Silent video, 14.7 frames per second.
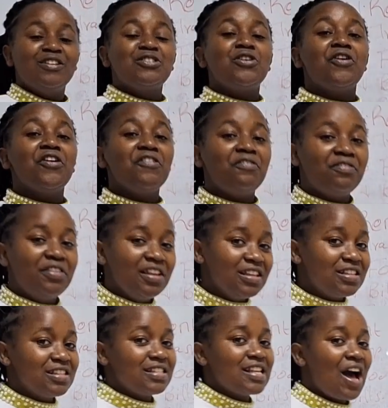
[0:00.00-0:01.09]
So if
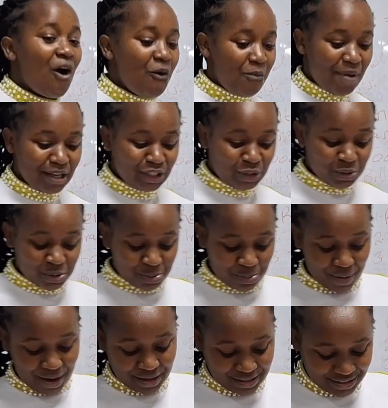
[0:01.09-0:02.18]
this is how much you
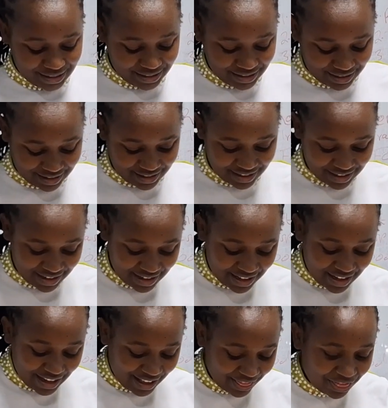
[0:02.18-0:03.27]
spent,
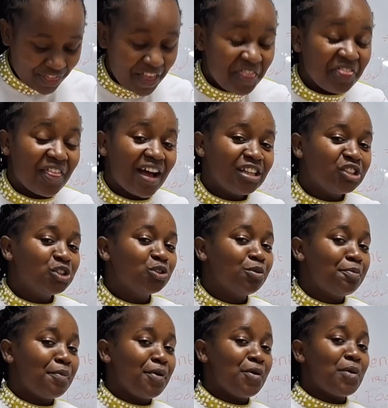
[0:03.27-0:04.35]
then that
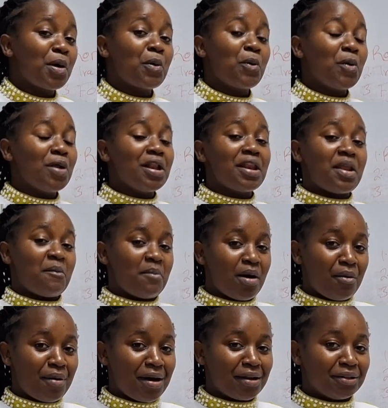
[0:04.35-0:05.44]
should be your goal number
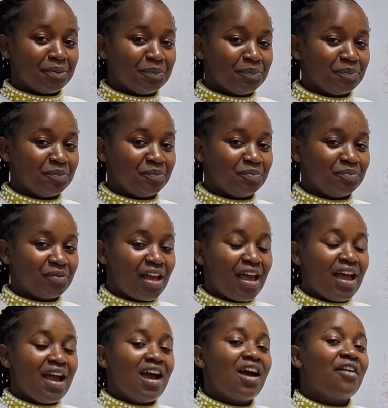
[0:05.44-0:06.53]
1.
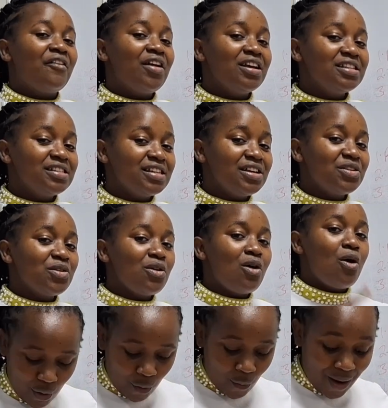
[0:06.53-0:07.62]
Raising
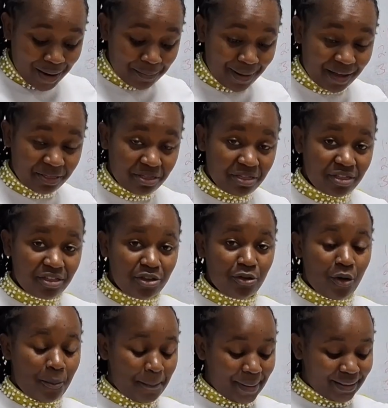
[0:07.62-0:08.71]
1 month
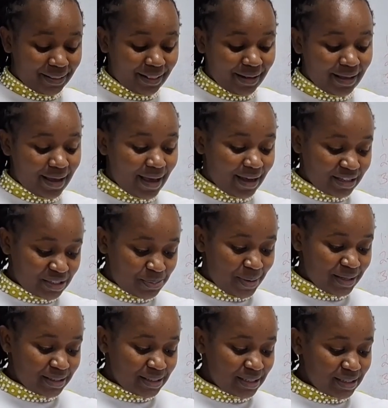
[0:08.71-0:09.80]
your monthly
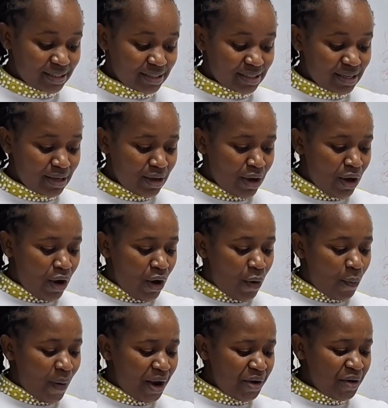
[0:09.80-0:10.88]
expenses.
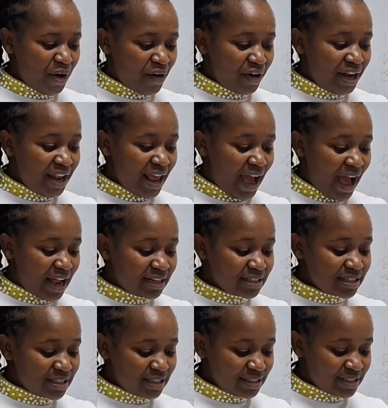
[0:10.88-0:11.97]
When you're already at
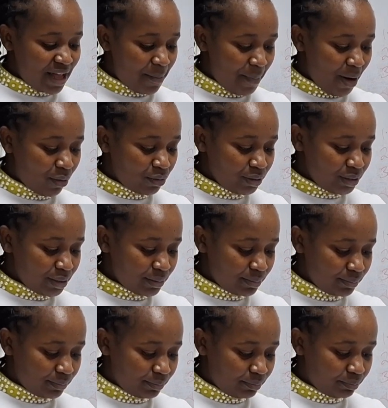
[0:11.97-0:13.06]
this amount,
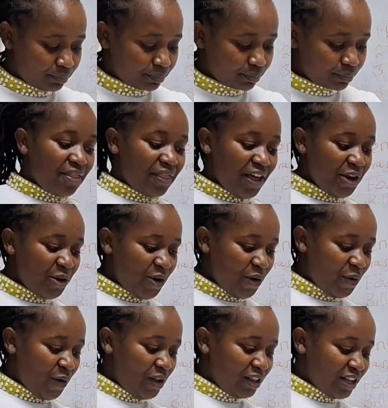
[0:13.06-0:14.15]
then your
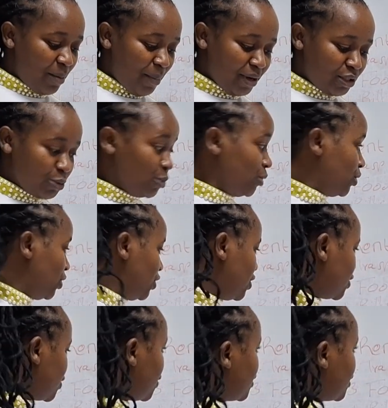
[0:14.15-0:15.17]
goal number 2, so